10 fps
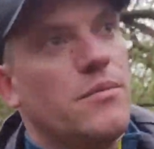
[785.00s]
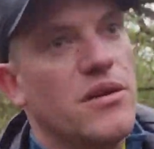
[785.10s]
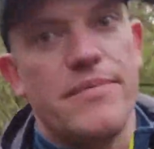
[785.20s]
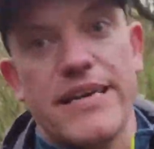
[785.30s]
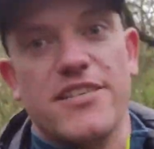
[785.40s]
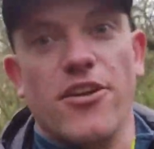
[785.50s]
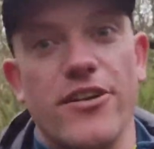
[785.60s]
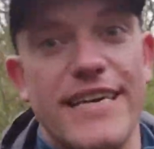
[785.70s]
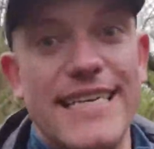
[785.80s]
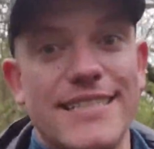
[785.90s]
But it makes it a
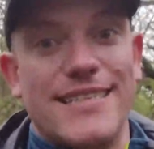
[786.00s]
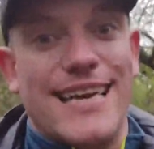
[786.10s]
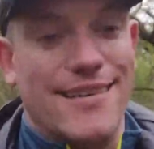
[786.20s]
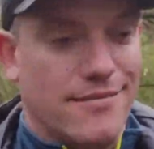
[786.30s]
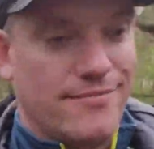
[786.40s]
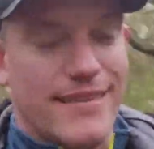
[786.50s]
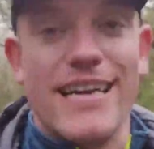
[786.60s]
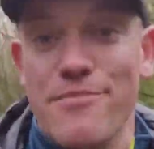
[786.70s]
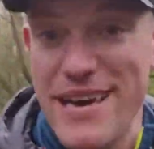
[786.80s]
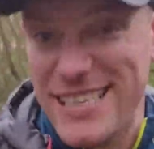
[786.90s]
lot easier
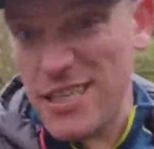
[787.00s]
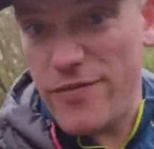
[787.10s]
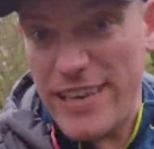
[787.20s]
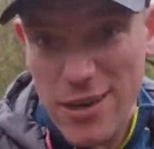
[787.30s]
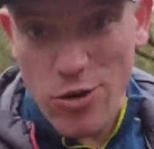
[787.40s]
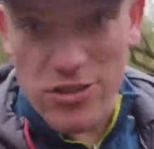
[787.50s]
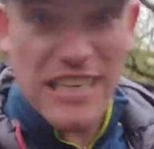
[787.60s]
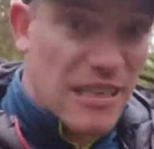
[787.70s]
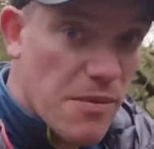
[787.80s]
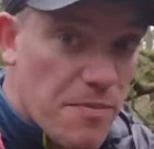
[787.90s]
and it makes the videos a
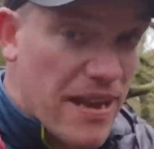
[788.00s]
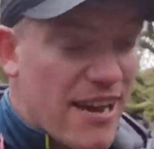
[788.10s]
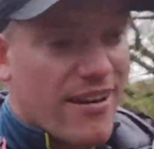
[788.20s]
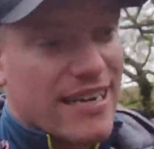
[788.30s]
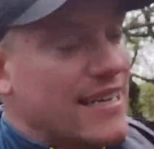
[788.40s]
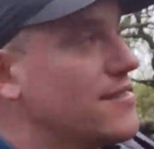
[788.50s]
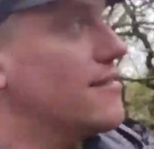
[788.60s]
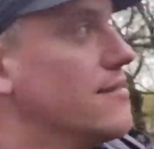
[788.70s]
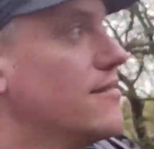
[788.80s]
little bit better, I guess.